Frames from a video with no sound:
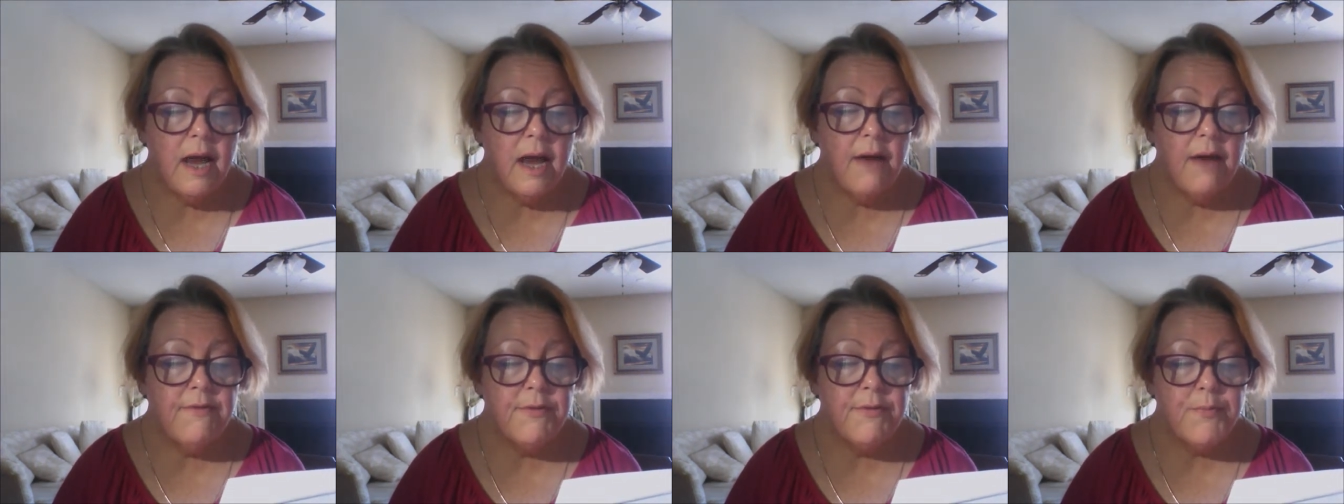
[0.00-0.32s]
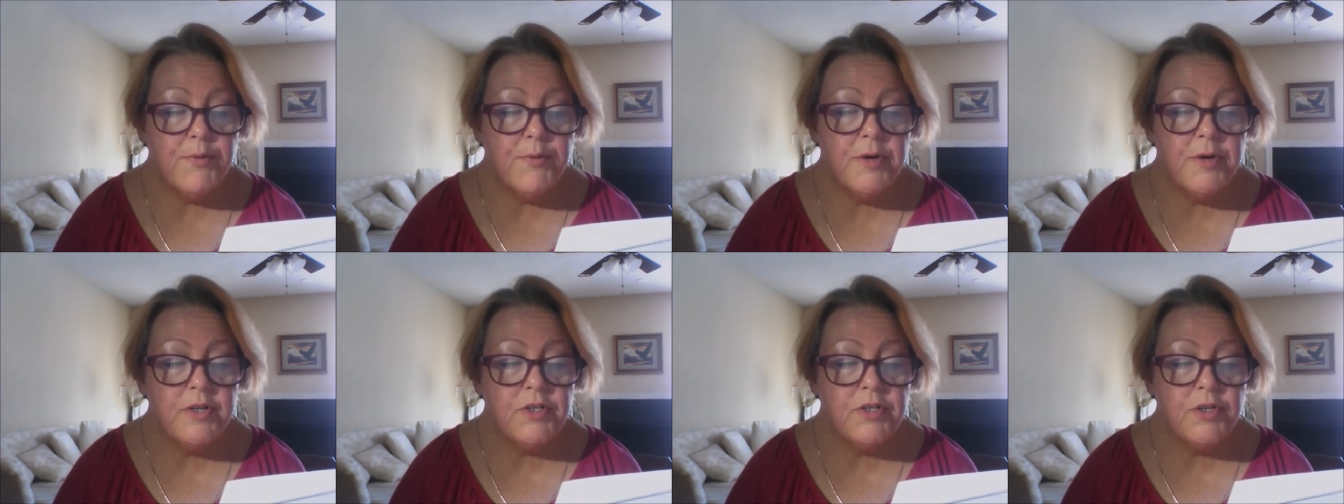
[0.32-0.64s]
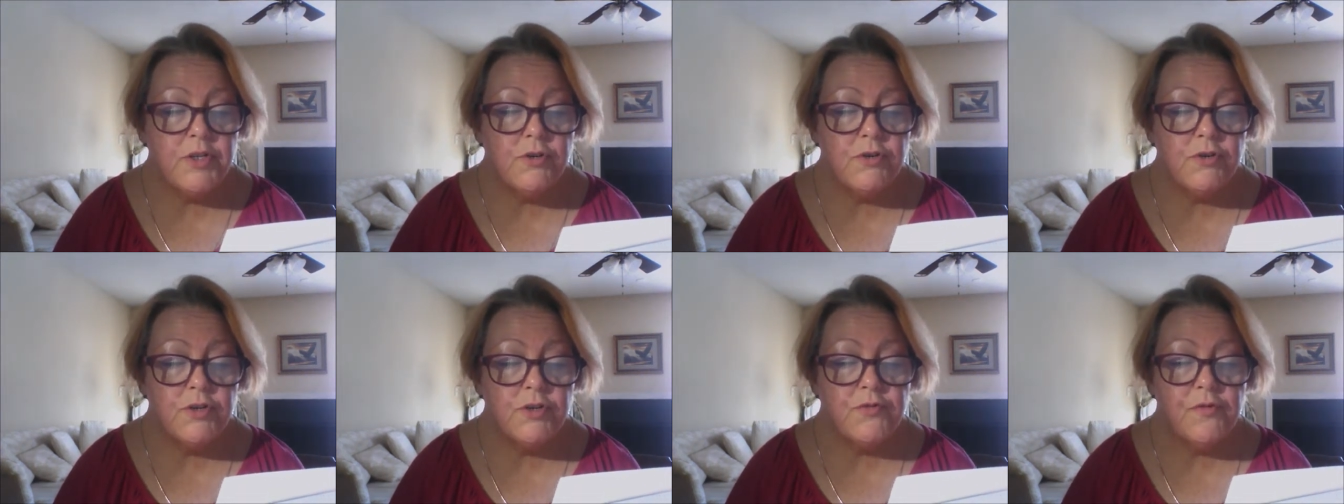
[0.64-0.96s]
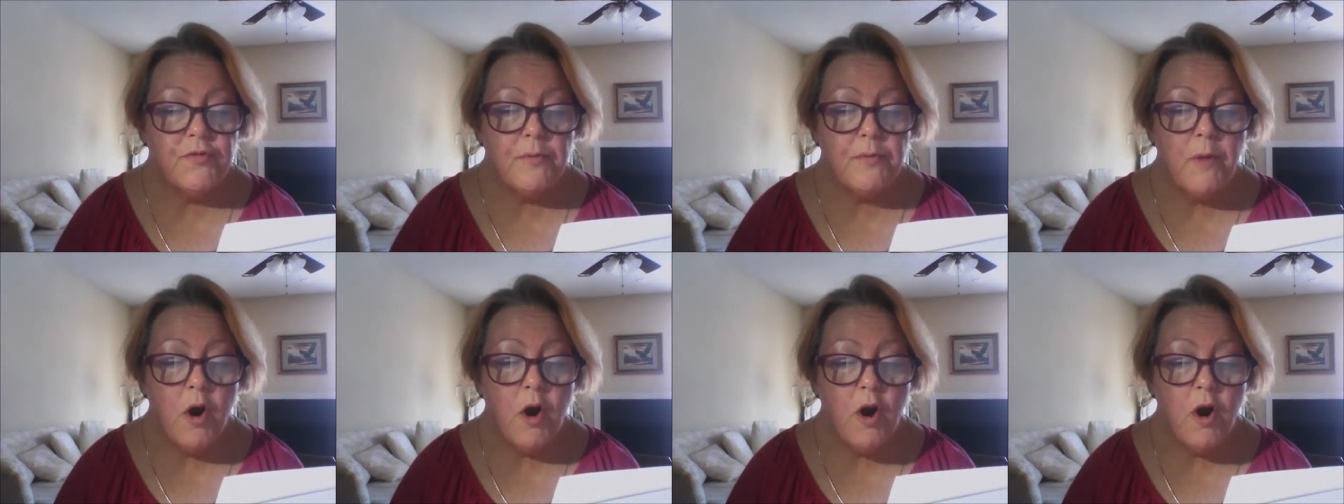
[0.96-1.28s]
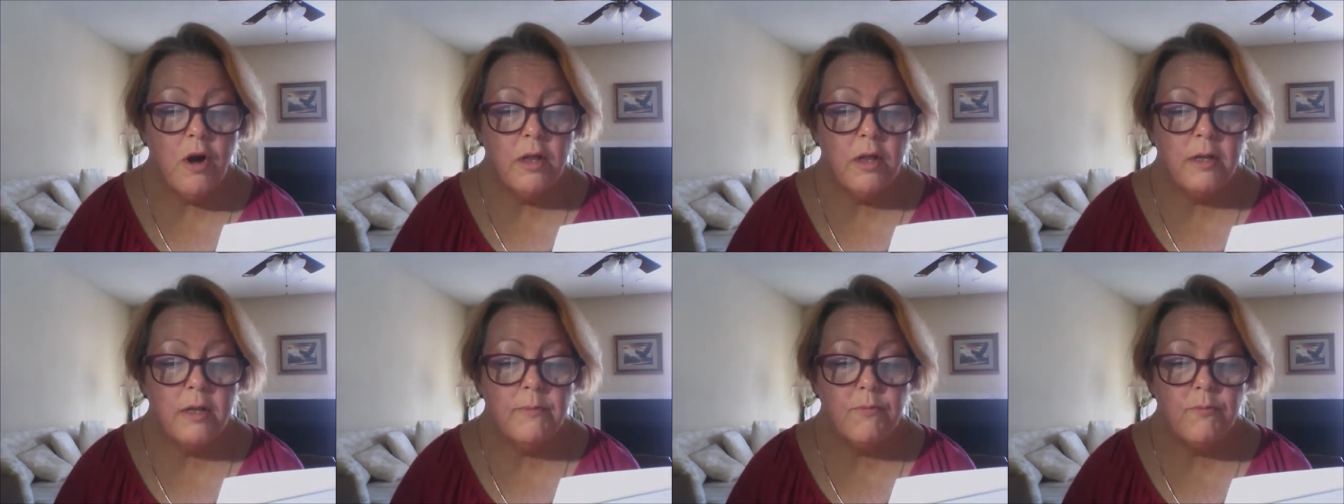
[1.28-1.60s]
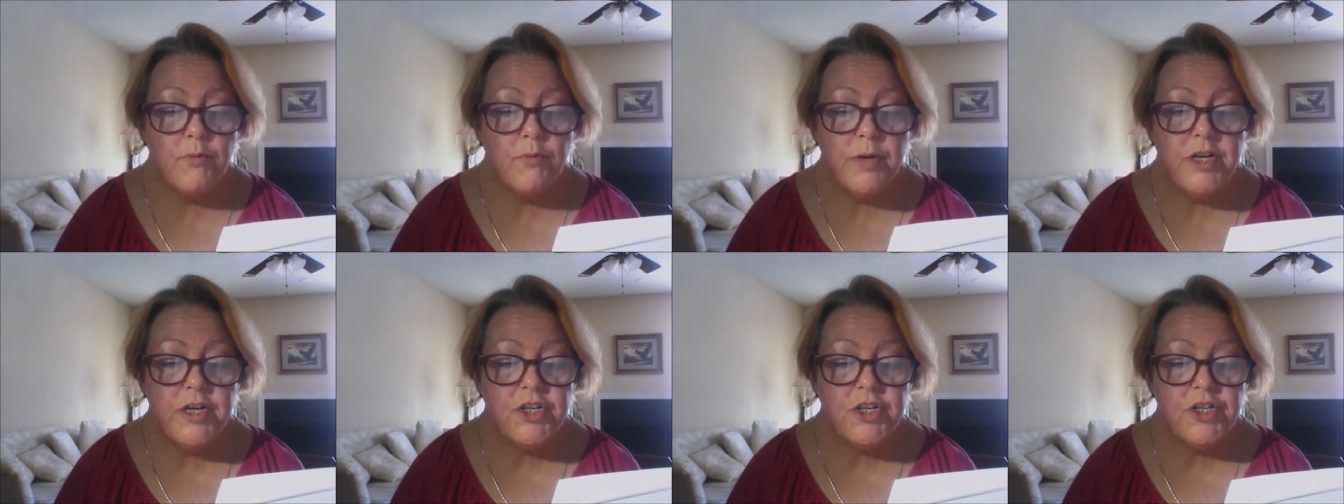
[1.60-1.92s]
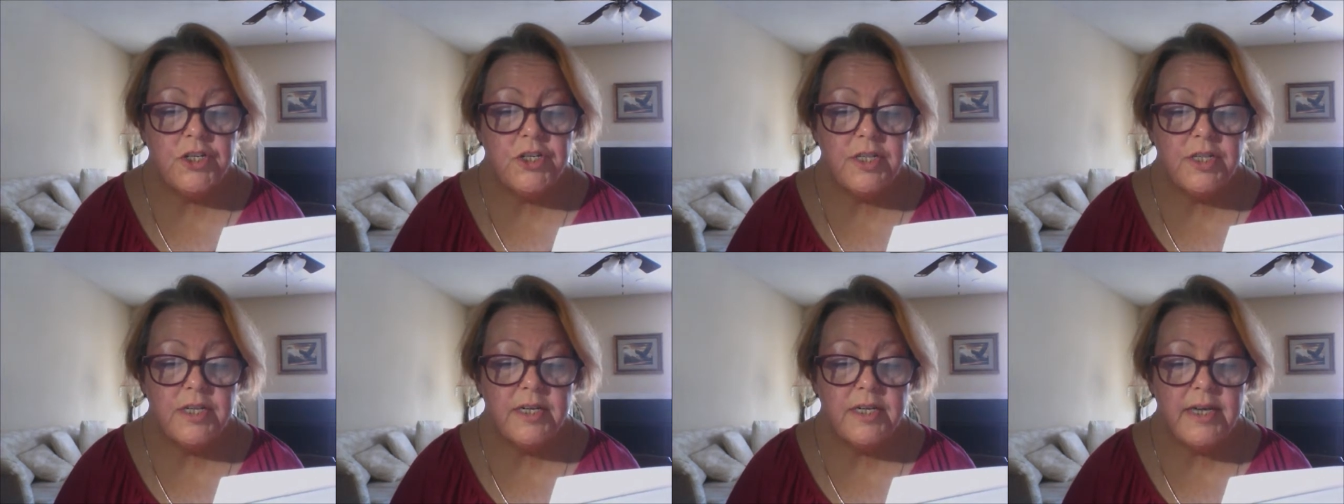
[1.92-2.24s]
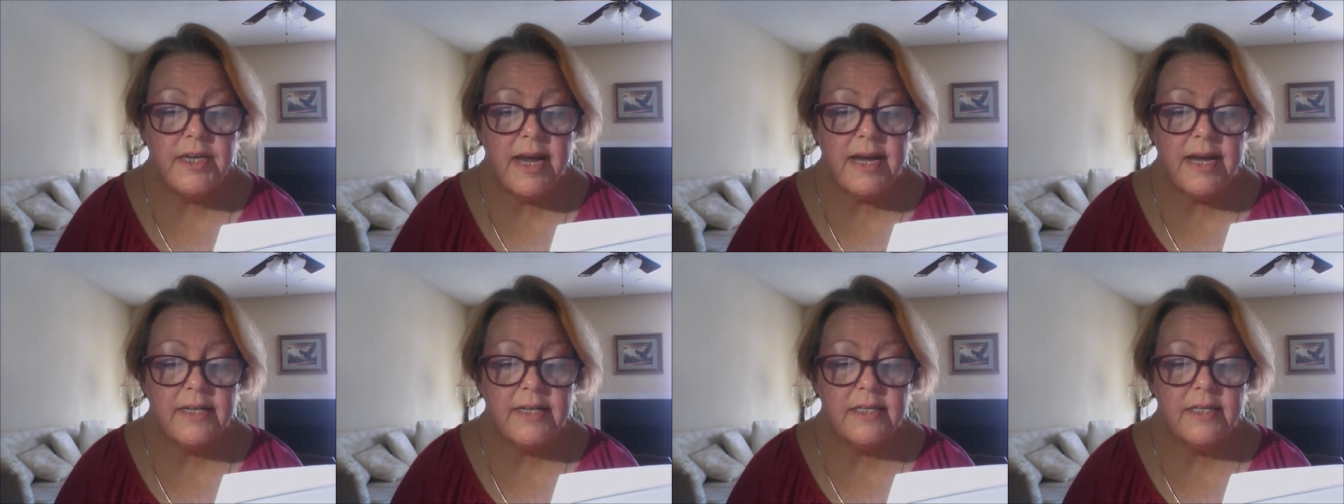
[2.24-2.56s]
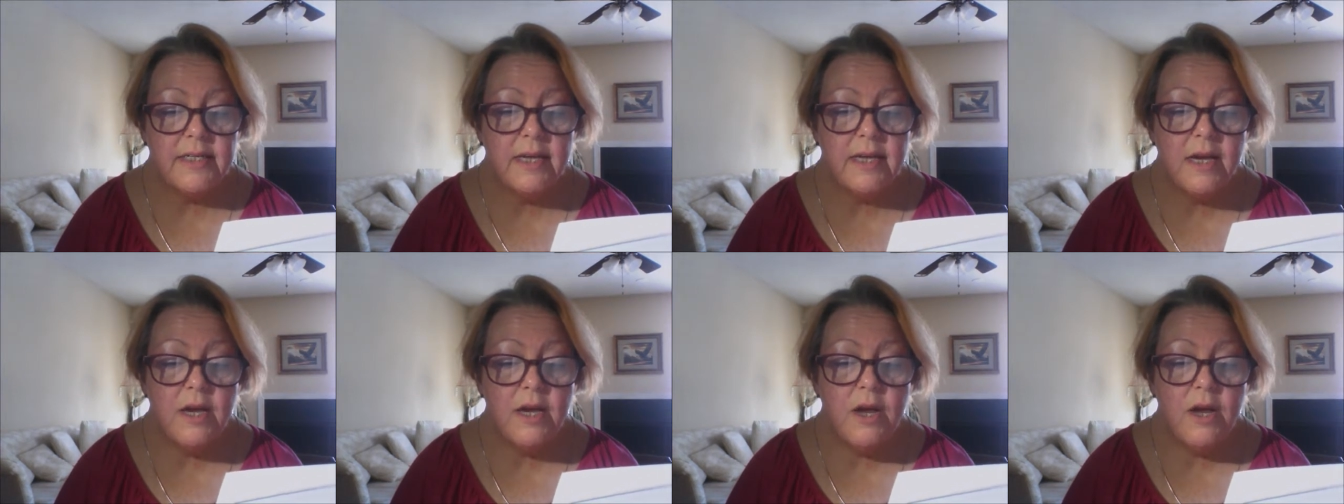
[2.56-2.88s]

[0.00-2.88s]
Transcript: of the prisoners from Haarlem reached the desk,